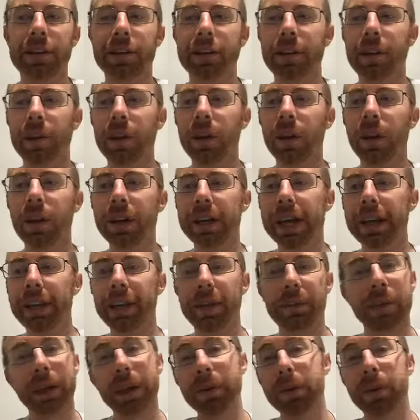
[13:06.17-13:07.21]
to look at
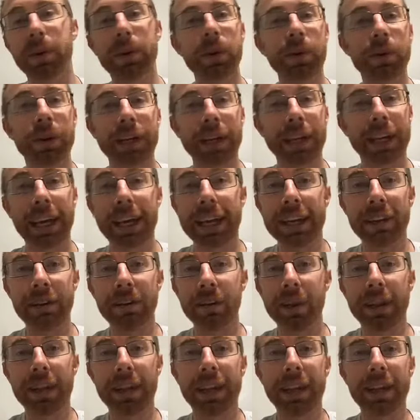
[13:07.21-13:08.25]
the people who engage
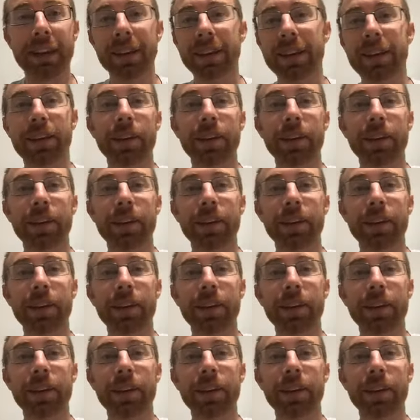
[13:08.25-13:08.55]
with it.